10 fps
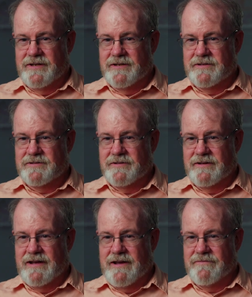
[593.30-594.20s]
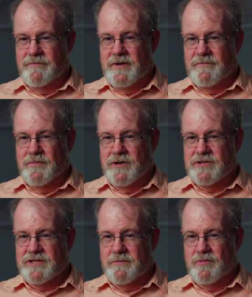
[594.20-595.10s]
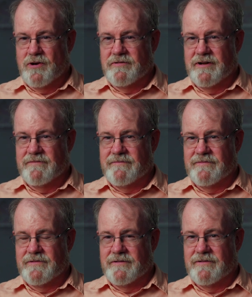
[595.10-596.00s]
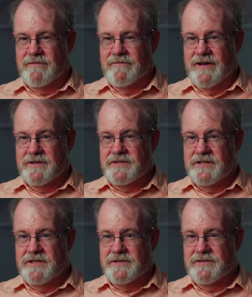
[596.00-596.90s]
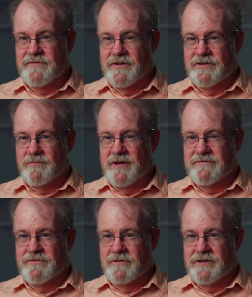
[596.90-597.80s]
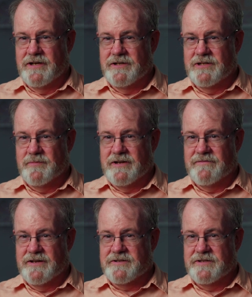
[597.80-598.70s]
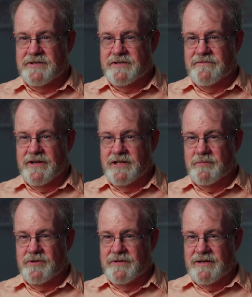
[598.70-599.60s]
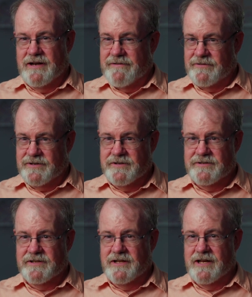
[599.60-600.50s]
we need to sort of have a big purchasing program for vaccines funded by foreign aid to make vaccines available to Africans and